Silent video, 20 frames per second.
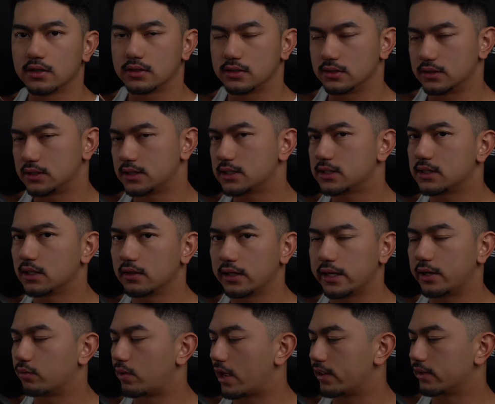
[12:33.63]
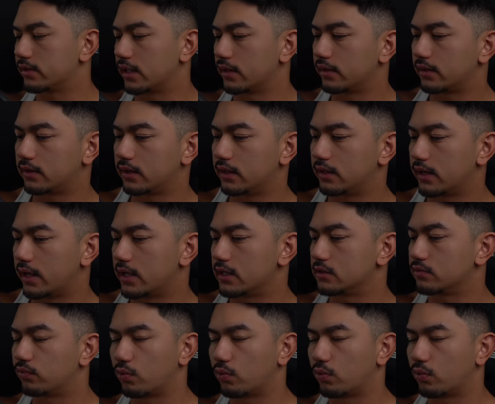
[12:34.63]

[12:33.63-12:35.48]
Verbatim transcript: consistently rather than three days,